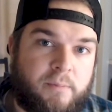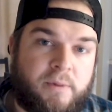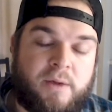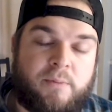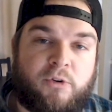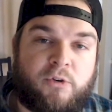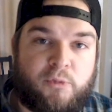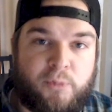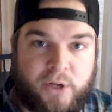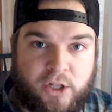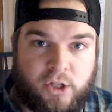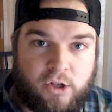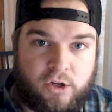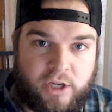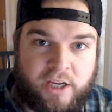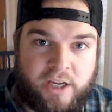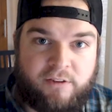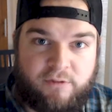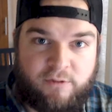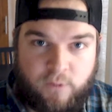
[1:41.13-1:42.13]
people have been
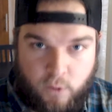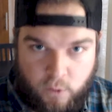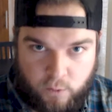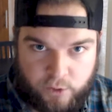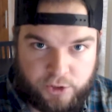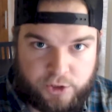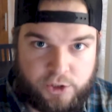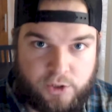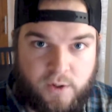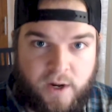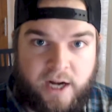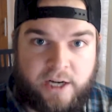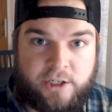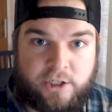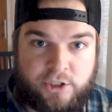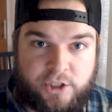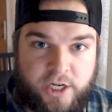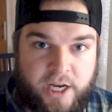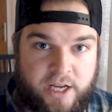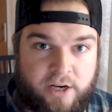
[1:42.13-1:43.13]
looking forward to on
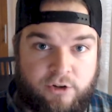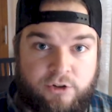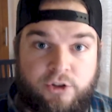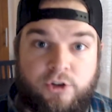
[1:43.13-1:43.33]
your channel.